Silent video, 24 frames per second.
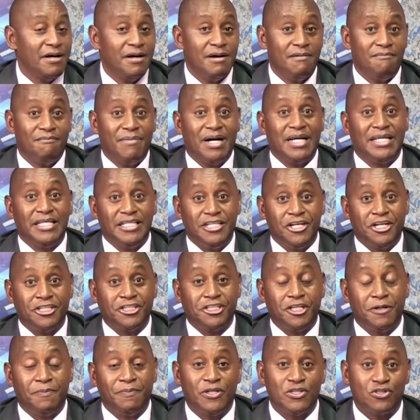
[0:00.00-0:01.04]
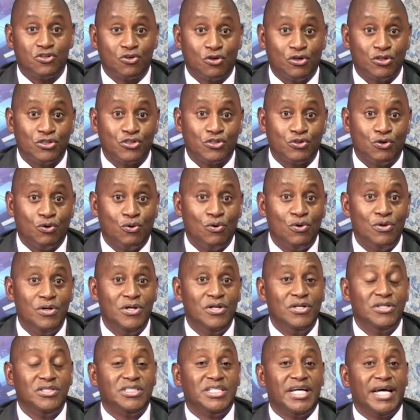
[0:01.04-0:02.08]
but leadership is also
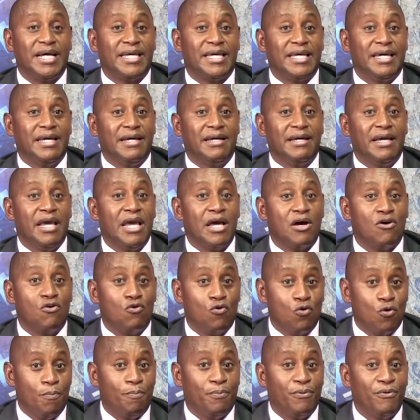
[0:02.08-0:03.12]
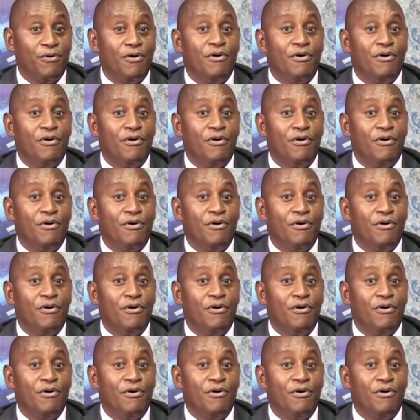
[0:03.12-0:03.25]
taking a group